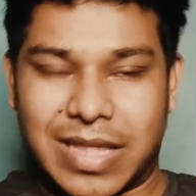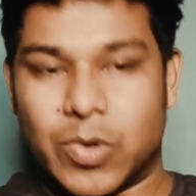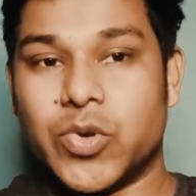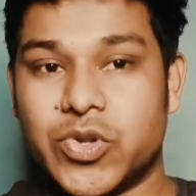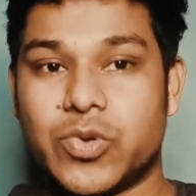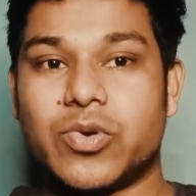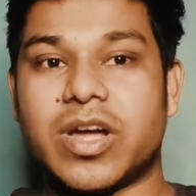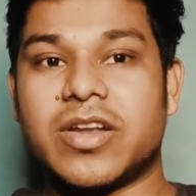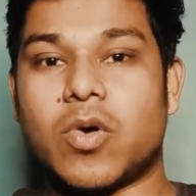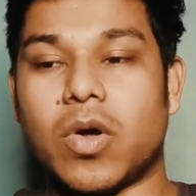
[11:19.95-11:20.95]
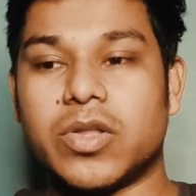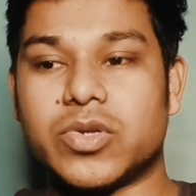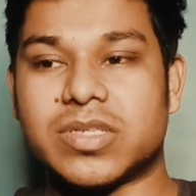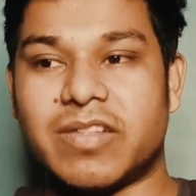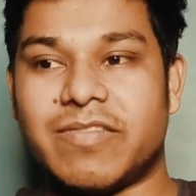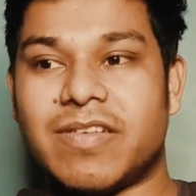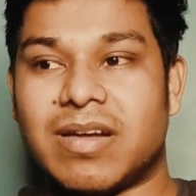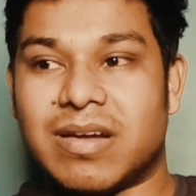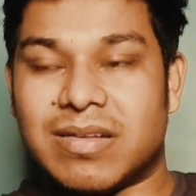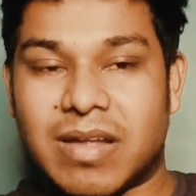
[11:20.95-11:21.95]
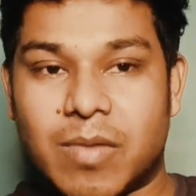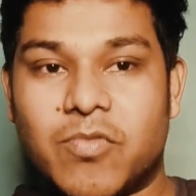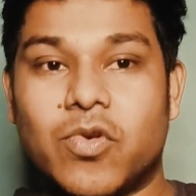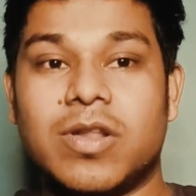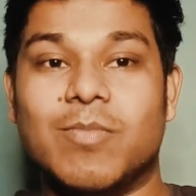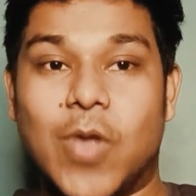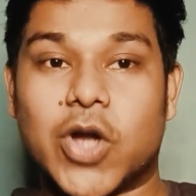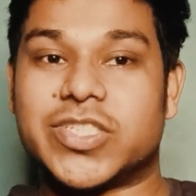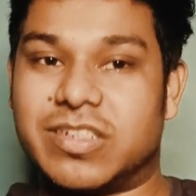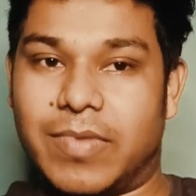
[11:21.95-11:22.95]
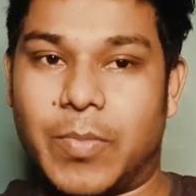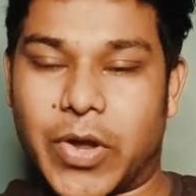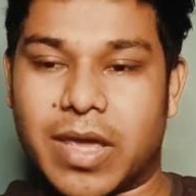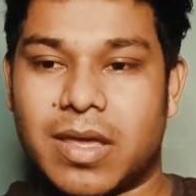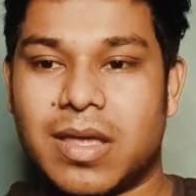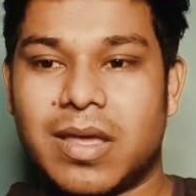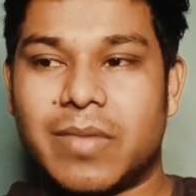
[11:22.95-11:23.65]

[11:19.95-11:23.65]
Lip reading: Then only you can call yourself full blockchain developer, okay?